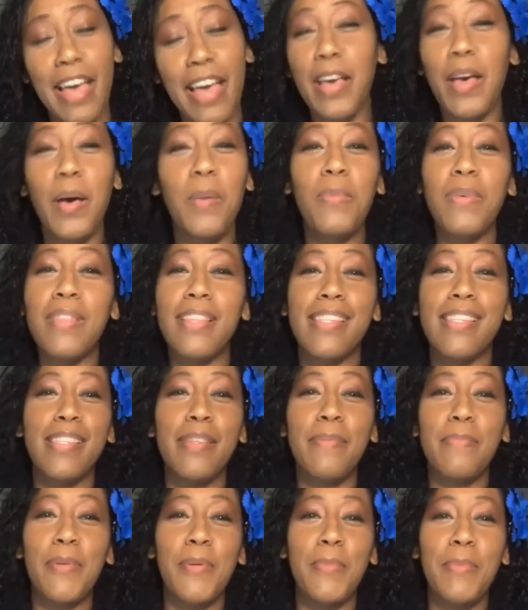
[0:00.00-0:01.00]
I come with a
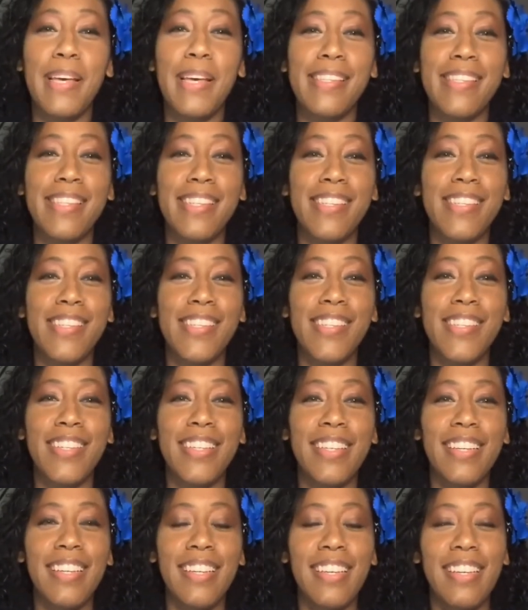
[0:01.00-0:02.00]
simple message.
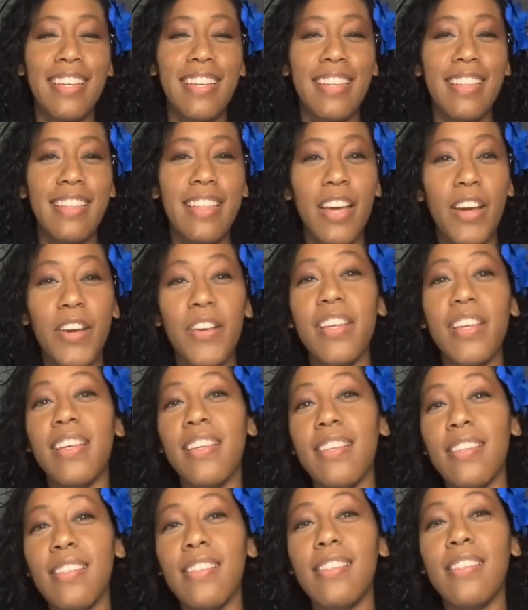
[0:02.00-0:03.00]
There
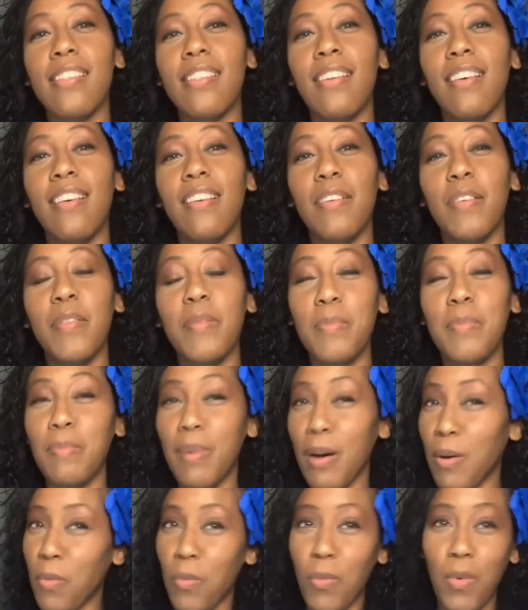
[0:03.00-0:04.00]
is
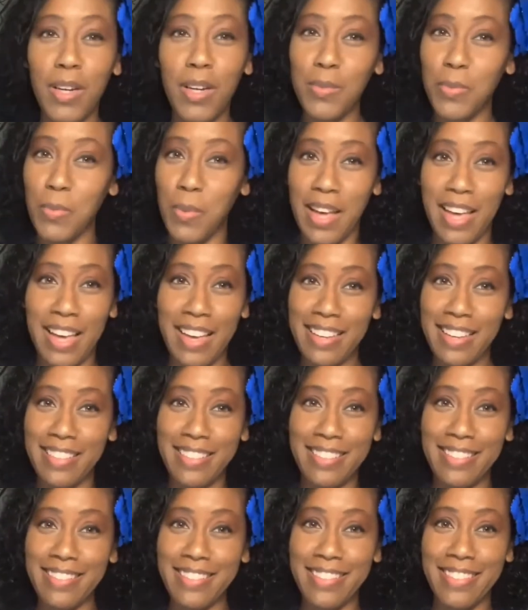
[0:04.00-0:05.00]
but one
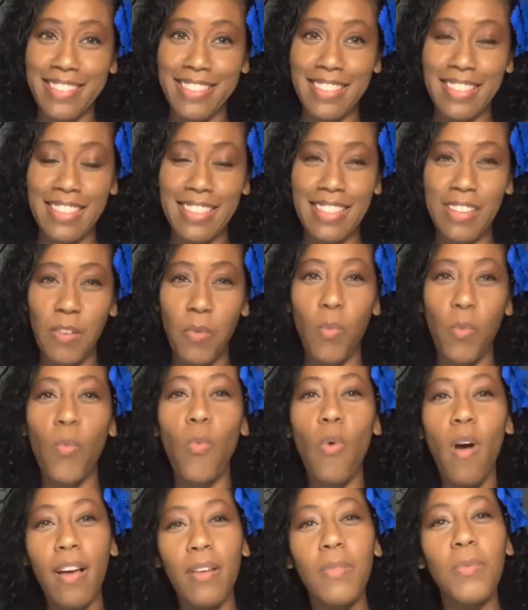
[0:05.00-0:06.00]

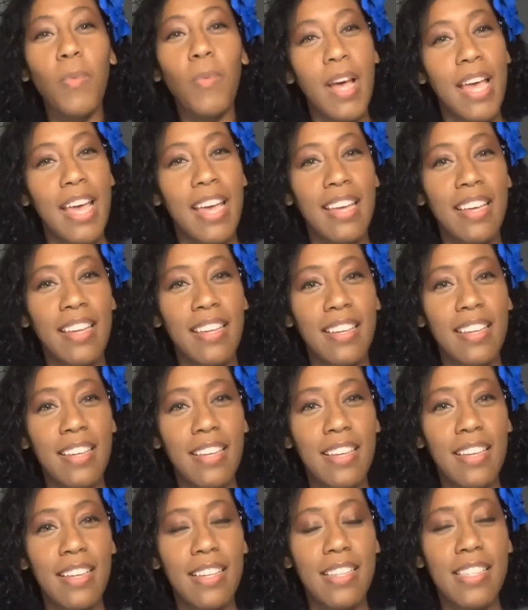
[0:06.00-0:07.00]
way
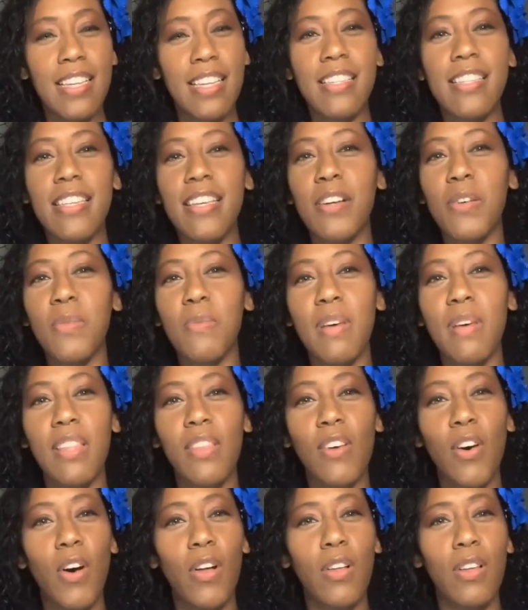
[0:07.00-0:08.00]
to deal with
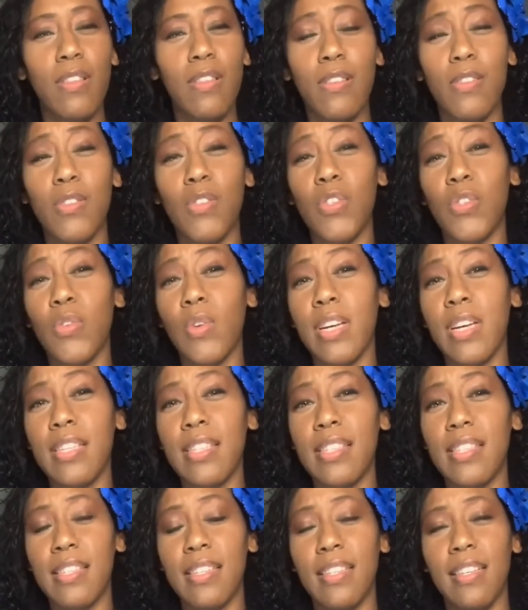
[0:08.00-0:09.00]
all the
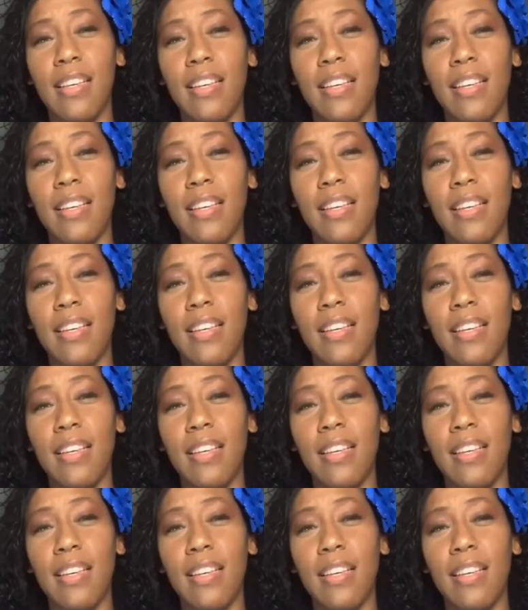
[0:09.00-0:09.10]
stress